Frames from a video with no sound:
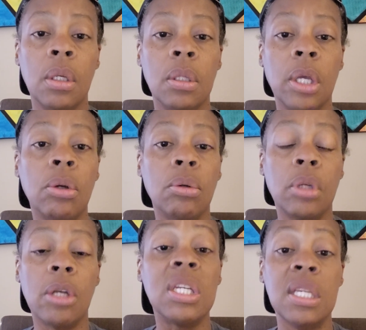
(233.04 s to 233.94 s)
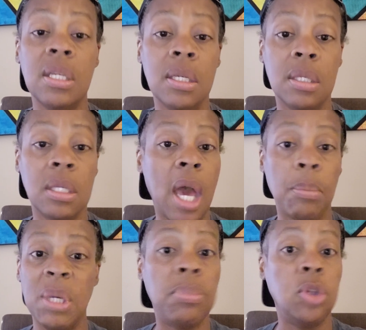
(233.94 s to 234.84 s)
their their deeds and
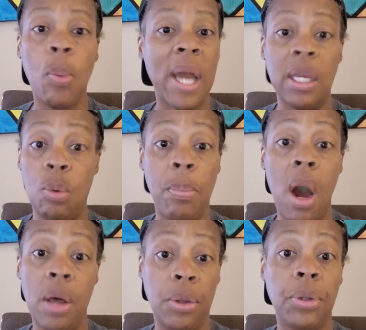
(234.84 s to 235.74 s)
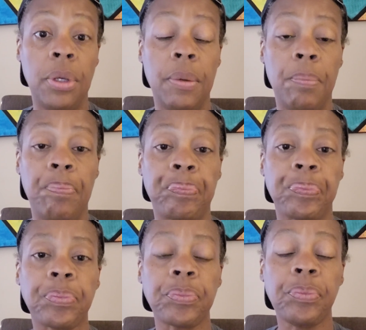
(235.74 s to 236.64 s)
not be nobody will bother them.
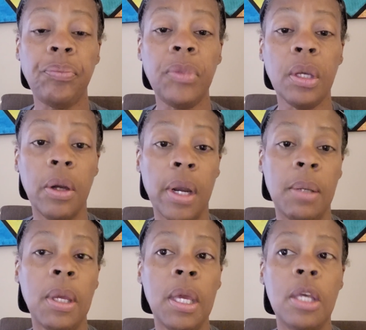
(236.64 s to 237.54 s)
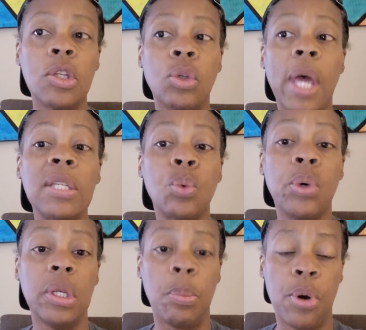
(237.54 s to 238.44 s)
All right. So that's
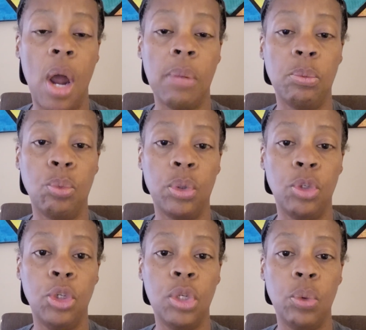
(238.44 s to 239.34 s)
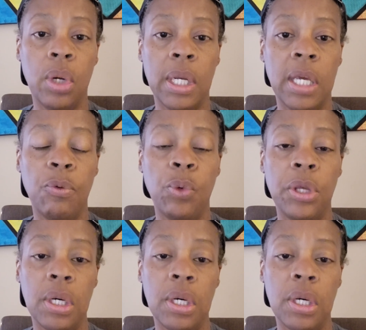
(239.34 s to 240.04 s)
where the problem would usually run in with